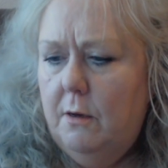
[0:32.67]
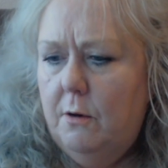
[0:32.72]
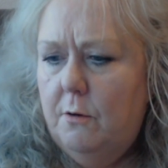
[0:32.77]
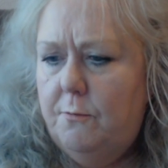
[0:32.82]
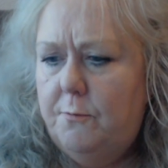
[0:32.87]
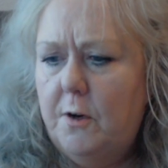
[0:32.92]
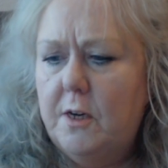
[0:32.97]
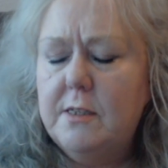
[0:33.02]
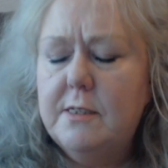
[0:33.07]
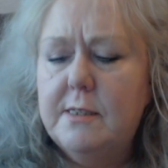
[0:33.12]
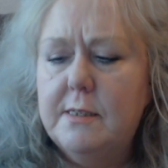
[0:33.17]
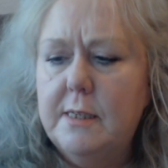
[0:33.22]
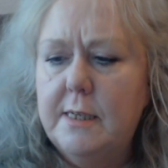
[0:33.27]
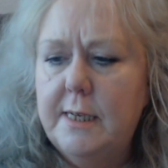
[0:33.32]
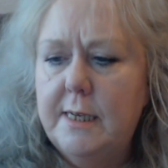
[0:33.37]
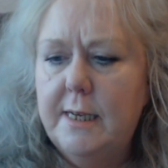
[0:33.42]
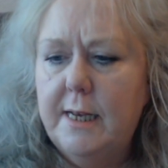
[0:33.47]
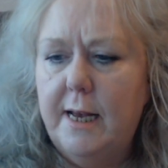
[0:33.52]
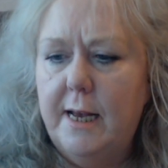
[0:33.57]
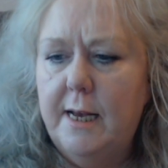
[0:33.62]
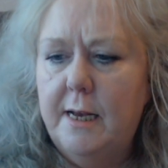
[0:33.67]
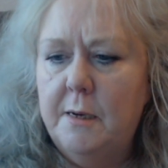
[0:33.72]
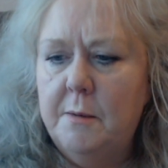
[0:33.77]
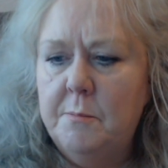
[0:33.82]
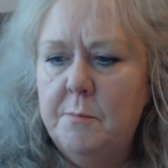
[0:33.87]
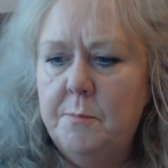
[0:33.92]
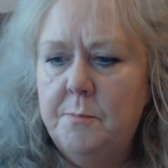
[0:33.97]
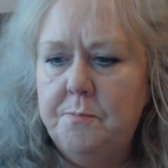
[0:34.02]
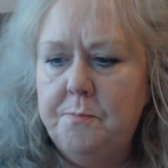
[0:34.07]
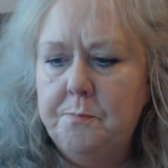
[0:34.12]
Firstly,
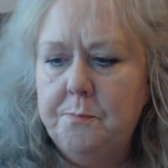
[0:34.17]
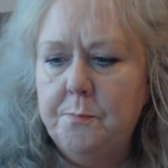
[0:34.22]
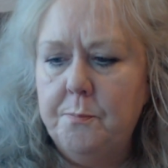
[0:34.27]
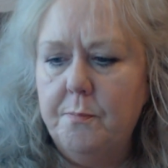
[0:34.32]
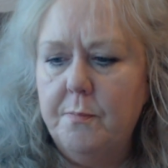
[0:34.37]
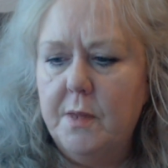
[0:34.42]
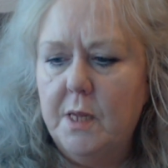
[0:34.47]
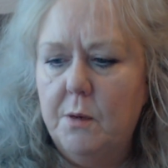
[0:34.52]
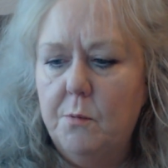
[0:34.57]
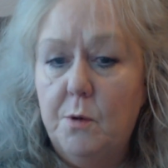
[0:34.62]
um,